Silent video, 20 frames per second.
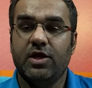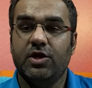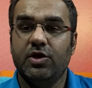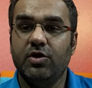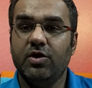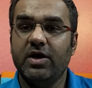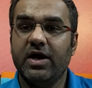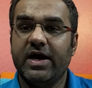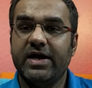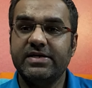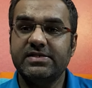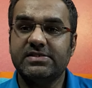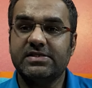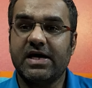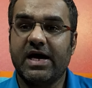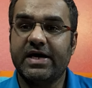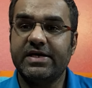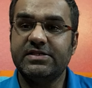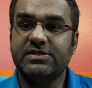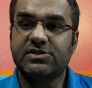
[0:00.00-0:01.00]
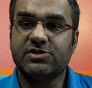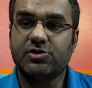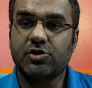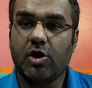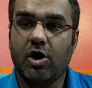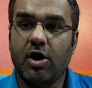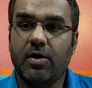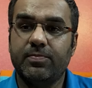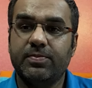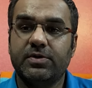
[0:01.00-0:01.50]
You know, guys, I
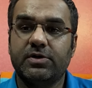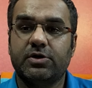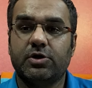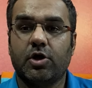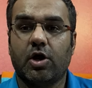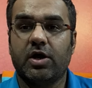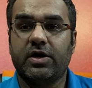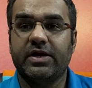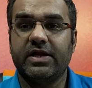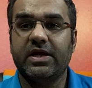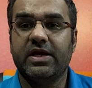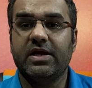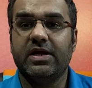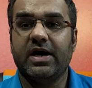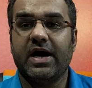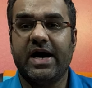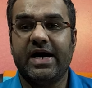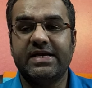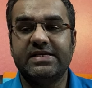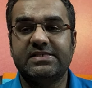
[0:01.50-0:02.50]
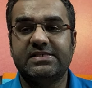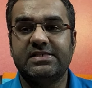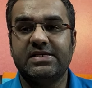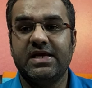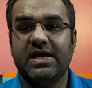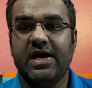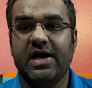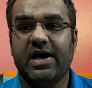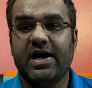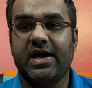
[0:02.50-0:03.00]
stopped taught
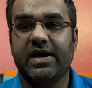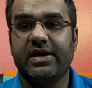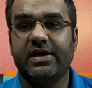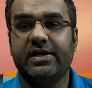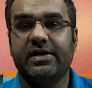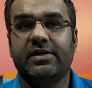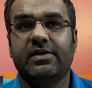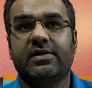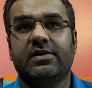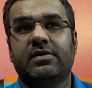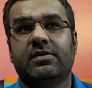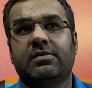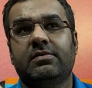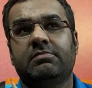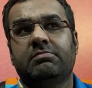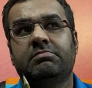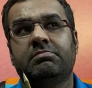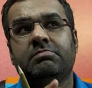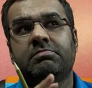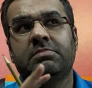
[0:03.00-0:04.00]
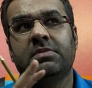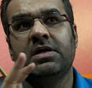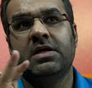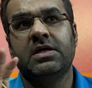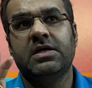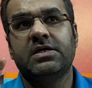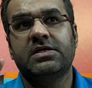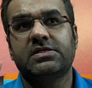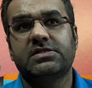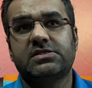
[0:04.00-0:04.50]
ICAI
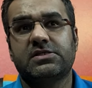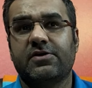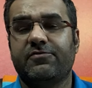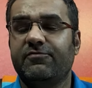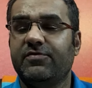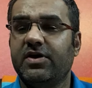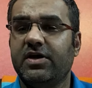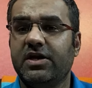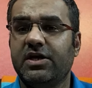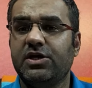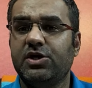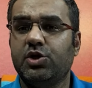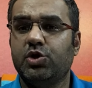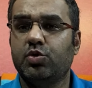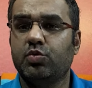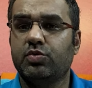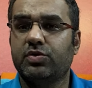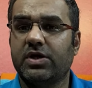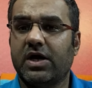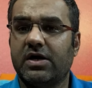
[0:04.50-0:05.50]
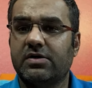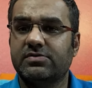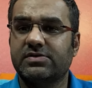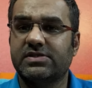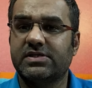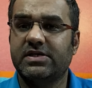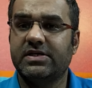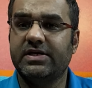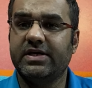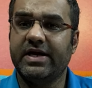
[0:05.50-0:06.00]
somewhere in
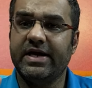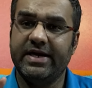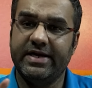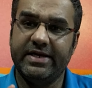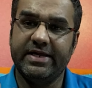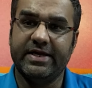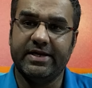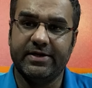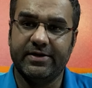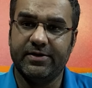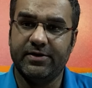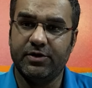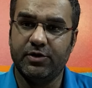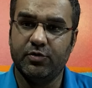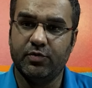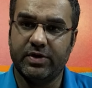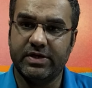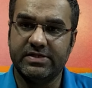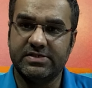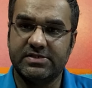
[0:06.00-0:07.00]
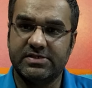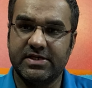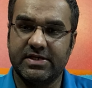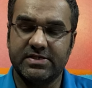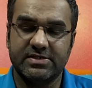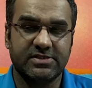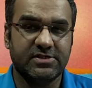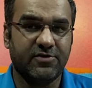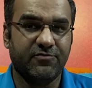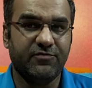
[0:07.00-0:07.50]
2018, you can say,
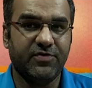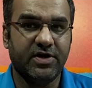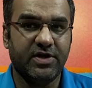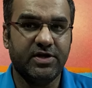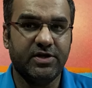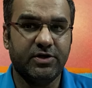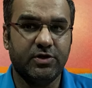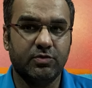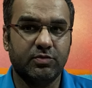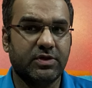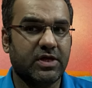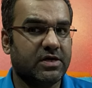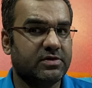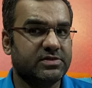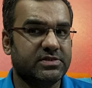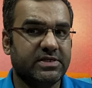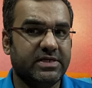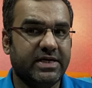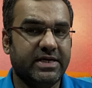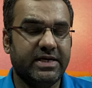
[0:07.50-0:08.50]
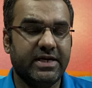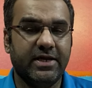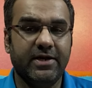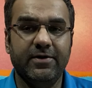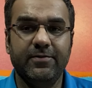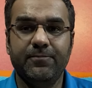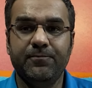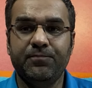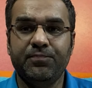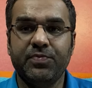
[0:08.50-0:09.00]
somewhere in
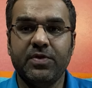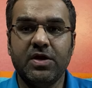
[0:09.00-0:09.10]
2018.